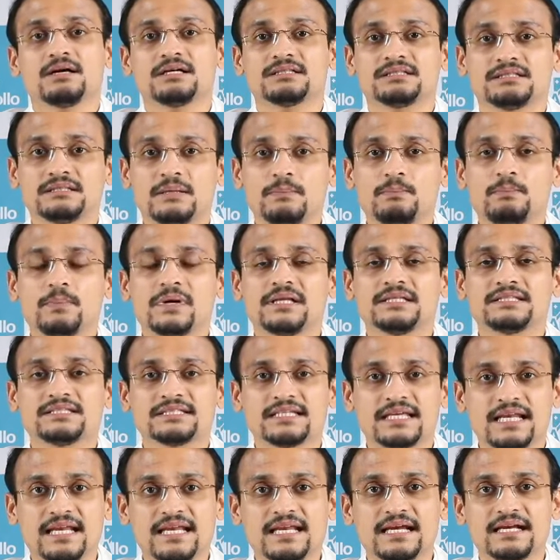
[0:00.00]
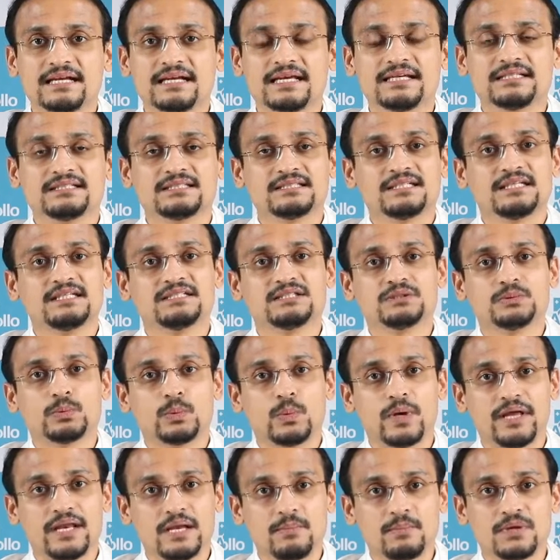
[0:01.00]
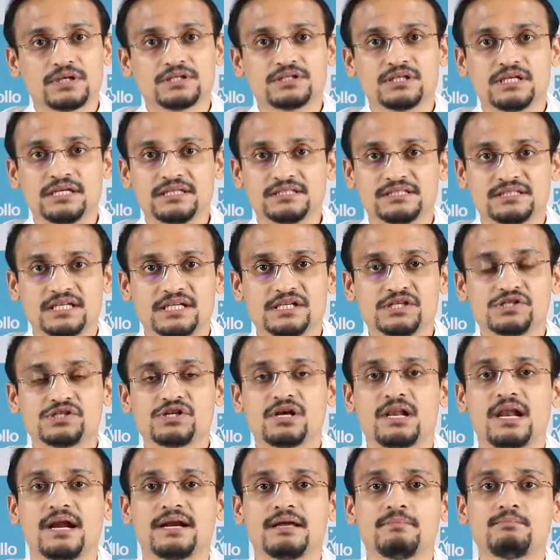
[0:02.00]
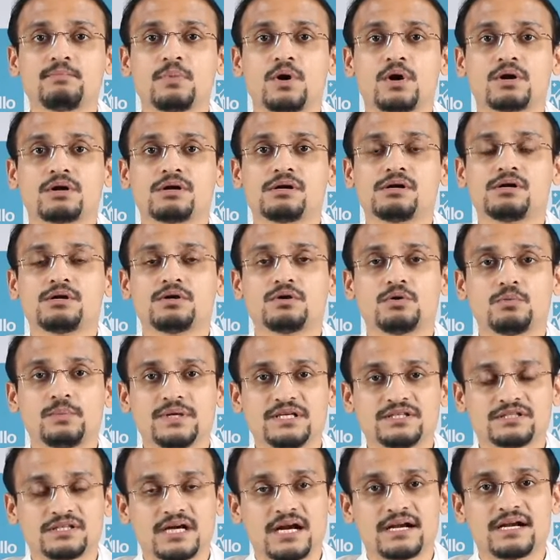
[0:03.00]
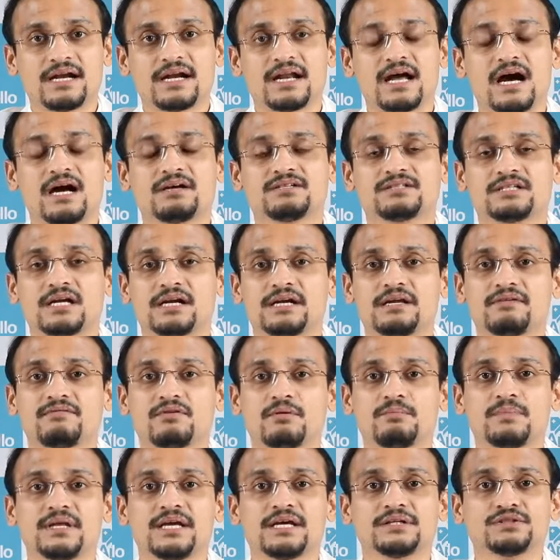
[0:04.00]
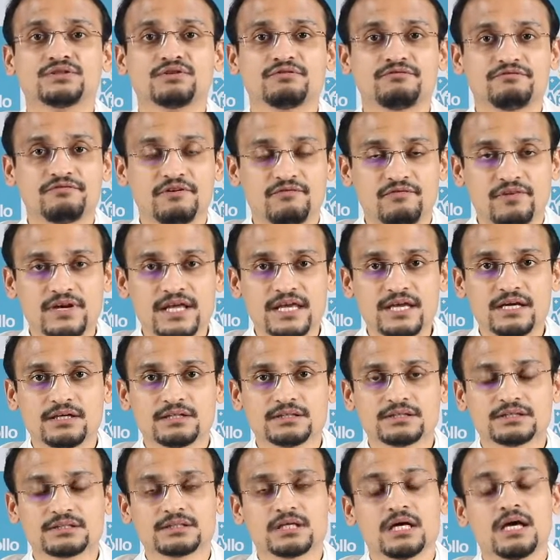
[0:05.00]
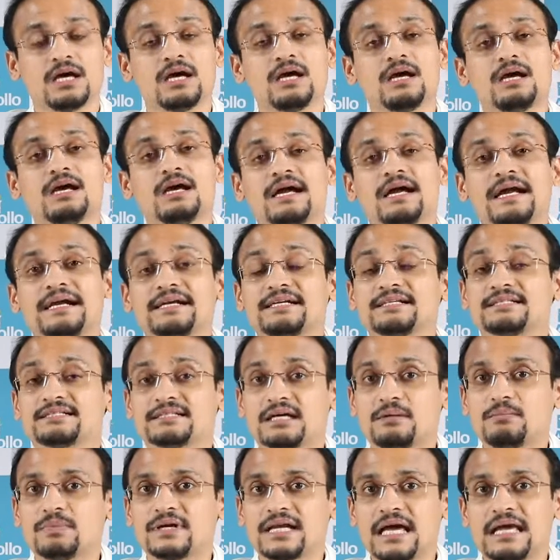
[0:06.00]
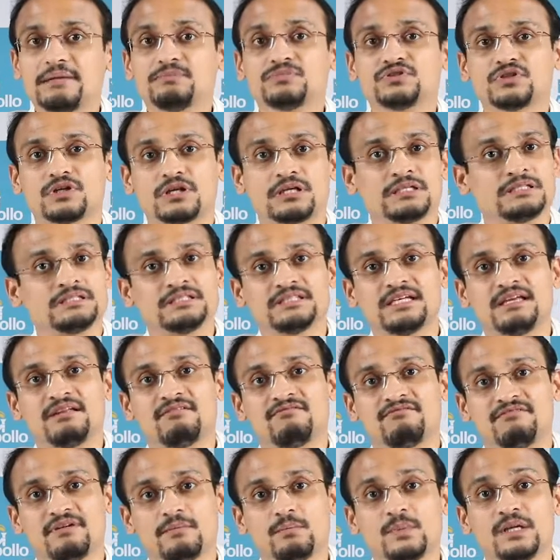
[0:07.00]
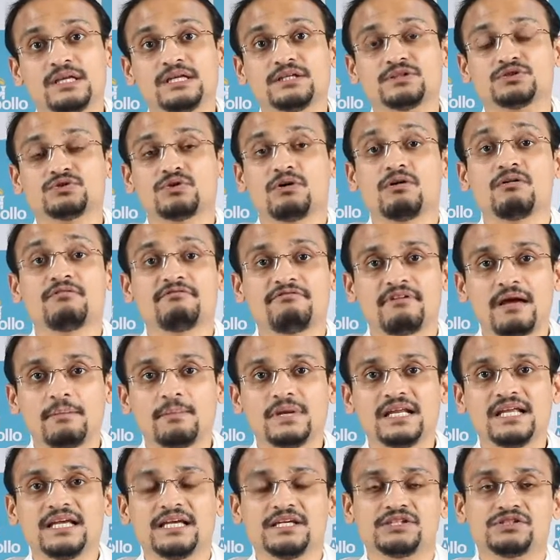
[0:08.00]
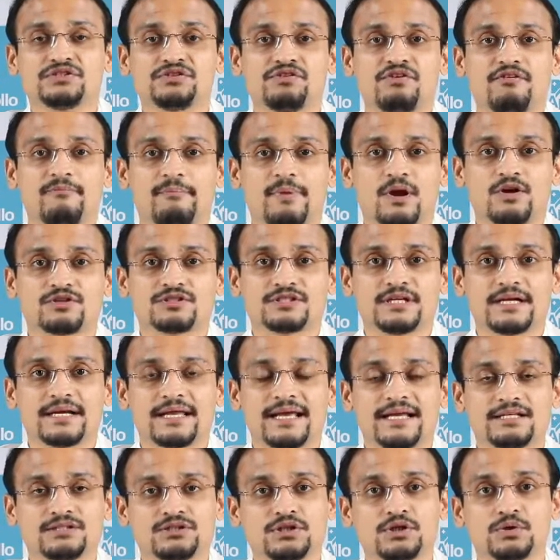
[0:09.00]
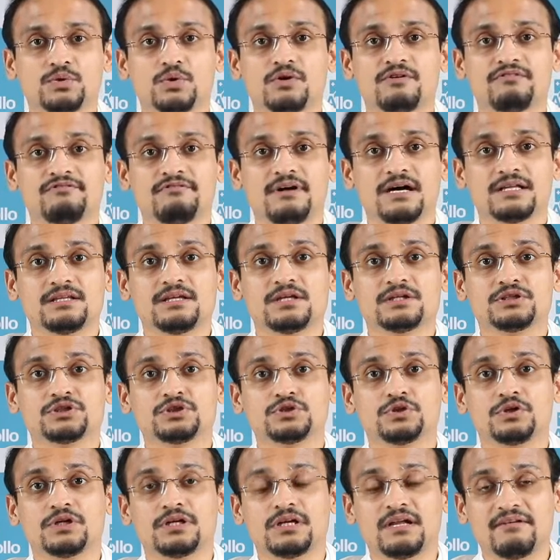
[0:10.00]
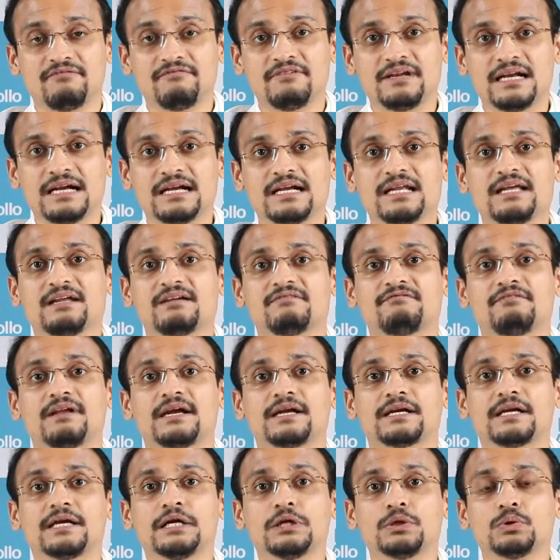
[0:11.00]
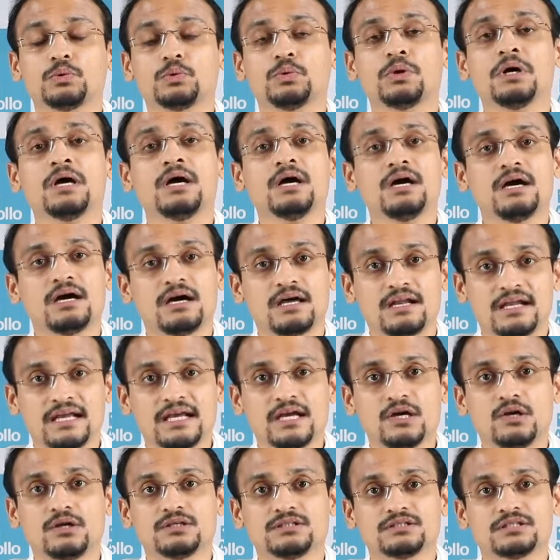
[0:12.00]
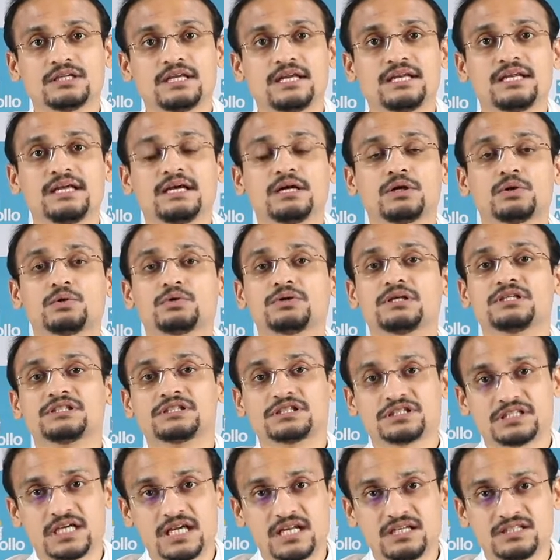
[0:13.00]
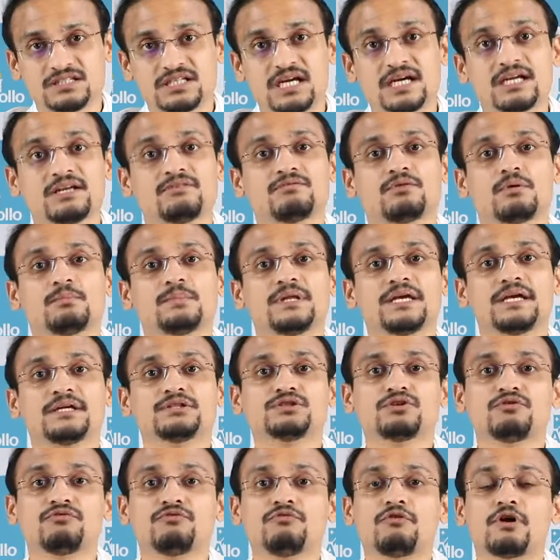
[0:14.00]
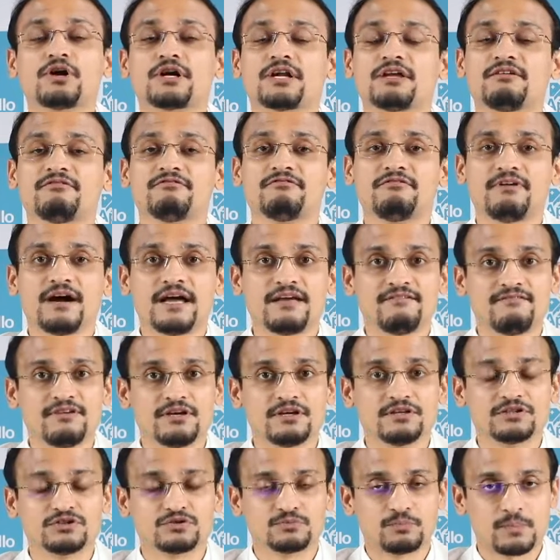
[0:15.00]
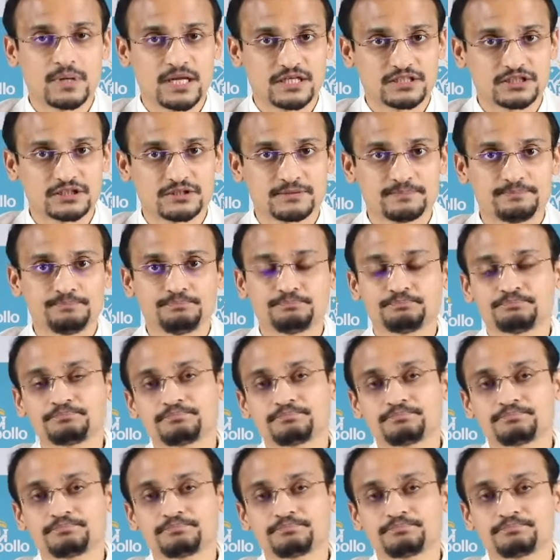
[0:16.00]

A simple screening test is very much essential and important to be started starting from the age of 50 years it sometimes runs in family. So family history of prostate cancer to a father should definitely reflect into regular screening to the son starting from the age of 45 years plus.